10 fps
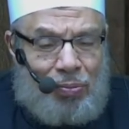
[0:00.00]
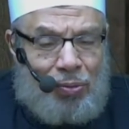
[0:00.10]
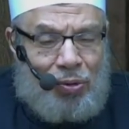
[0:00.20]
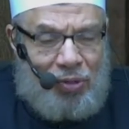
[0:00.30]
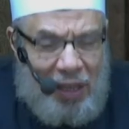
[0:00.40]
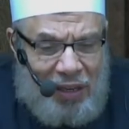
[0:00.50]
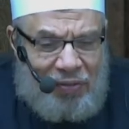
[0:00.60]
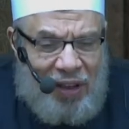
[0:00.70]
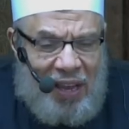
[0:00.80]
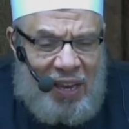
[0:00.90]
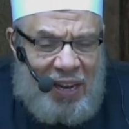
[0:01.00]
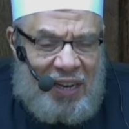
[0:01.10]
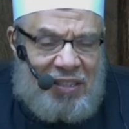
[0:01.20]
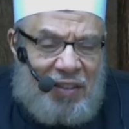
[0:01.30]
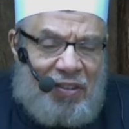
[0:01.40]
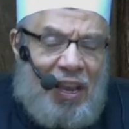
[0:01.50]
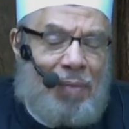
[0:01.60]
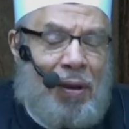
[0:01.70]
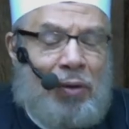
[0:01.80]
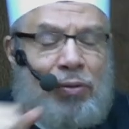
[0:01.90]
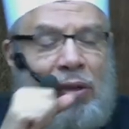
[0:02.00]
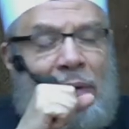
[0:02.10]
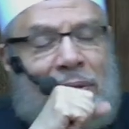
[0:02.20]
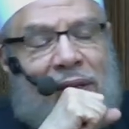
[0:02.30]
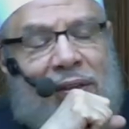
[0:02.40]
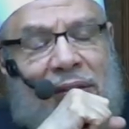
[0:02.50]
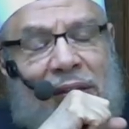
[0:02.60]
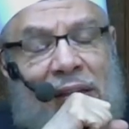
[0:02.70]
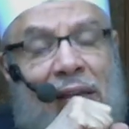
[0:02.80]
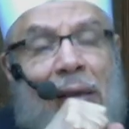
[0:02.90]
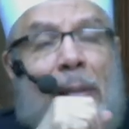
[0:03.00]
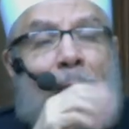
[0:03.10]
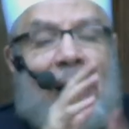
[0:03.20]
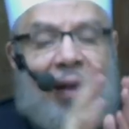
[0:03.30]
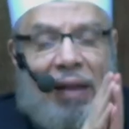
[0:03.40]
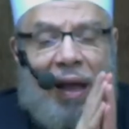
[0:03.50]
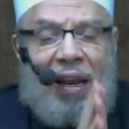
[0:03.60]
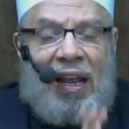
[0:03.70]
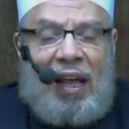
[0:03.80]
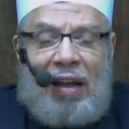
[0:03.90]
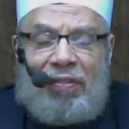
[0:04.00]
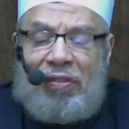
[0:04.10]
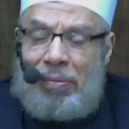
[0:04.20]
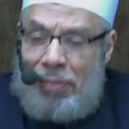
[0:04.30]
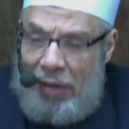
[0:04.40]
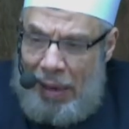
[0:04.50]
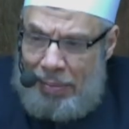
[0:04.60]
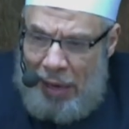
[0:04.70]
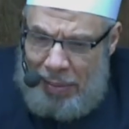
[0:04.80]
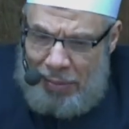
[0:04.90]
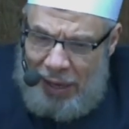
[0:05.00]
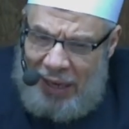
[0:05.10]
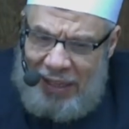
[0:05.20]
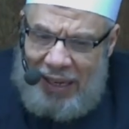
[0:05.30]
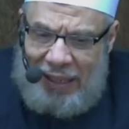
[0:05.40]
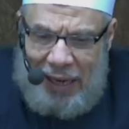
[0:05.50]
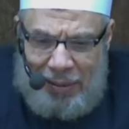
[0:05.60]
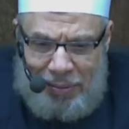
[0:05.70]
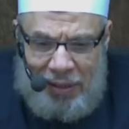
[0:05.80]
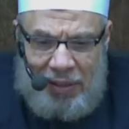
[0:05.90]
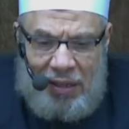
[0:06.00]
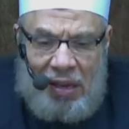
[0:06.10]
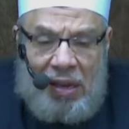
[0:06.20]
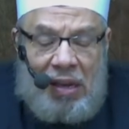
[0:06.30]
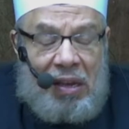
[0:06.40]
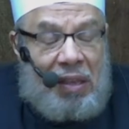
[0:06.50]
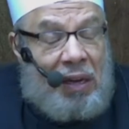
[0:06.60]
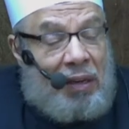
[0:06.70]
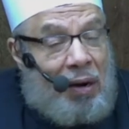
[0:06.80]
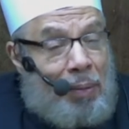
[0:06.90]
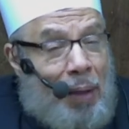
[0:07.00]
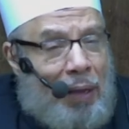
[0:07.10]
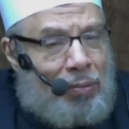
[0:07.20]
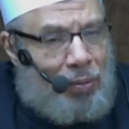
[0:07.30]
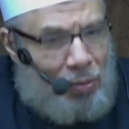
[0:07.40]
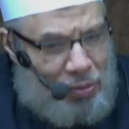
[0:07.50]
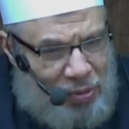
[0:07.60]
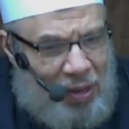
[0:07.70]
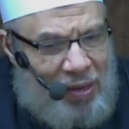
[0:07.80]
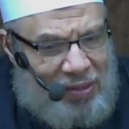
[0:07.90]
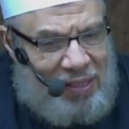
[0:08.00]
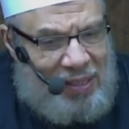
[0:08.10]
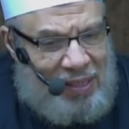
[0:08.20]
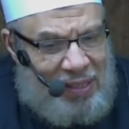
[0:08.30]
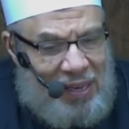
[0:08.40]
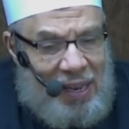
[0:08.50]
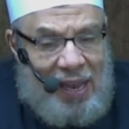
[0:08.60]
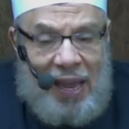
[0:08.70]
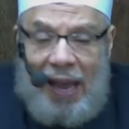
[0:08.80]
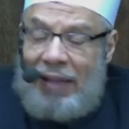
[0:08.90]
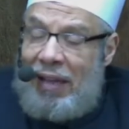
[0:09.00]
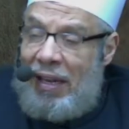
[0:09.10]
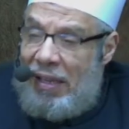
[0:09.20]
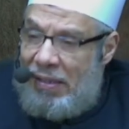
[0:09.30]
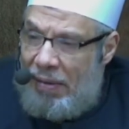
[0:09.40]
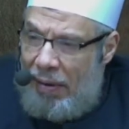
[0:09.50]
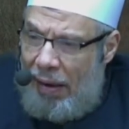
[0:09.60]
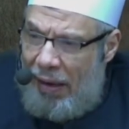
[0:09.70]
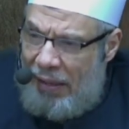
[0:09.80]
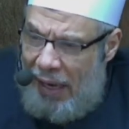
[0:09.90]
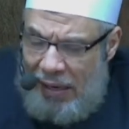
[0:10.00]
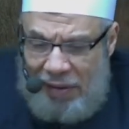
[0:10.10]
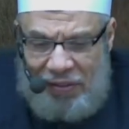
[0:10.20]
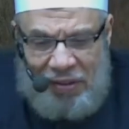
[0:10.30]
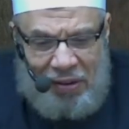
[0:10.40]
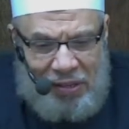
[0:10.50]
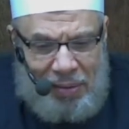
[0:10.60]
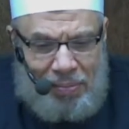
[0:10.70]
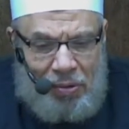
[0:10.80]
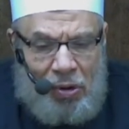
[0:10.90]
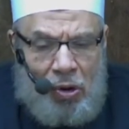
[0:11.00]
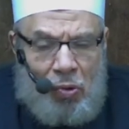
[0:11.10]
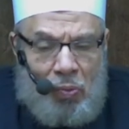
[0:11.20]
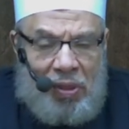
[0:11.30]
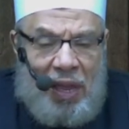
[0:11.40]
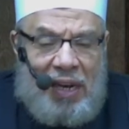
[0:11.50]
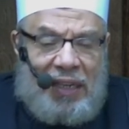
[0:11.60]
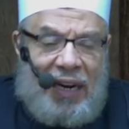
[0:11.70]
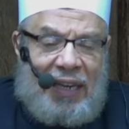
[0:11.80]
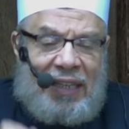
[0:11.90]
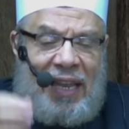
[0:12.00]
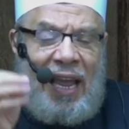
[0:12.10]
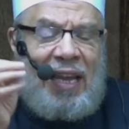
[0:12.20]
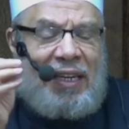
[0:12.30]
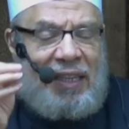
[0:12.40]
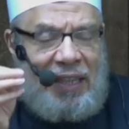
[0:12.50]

And anything who said something, it is nothing that you could uh, track it to. Al Hafiz ibn al Kalbi, he said some of this historian, they said it happened in Rajab.